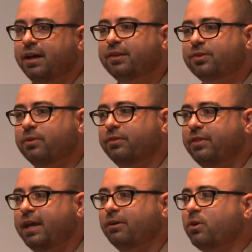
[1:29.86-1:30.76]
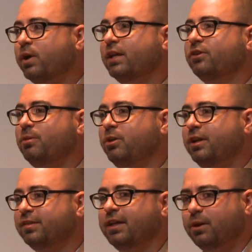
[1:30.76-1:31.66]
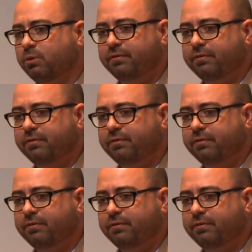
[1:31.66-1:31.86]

And so they are going into communities thinking,